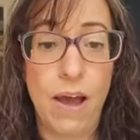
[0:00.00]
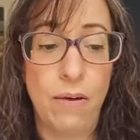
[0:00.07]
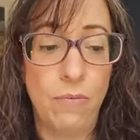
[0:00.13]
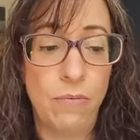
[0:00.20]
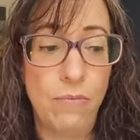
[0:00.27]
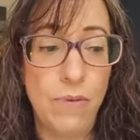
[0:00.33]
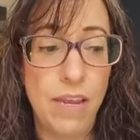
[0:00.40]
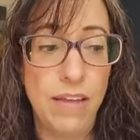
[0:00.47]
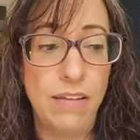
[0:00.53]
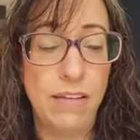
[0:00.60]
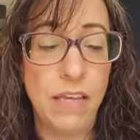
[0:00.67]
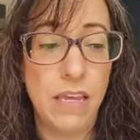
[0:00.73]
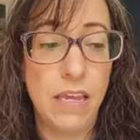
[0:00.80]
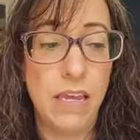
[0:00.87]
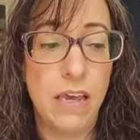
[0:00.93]
I
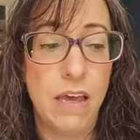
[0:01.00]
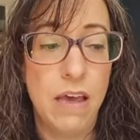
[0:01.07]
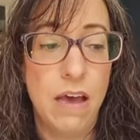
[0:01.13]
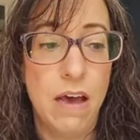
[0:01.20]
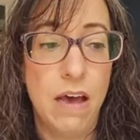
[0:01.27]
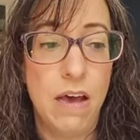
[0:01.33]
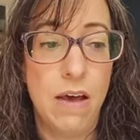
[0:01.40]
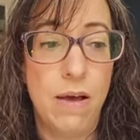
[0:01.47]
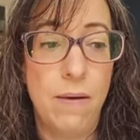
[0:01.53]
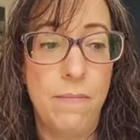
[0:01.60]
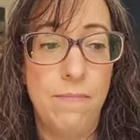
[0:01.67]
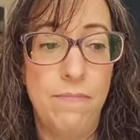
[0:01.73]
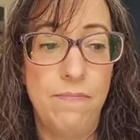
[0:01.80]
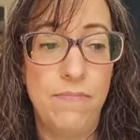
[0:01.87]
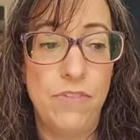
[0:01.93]
really
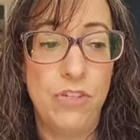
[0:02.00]
um,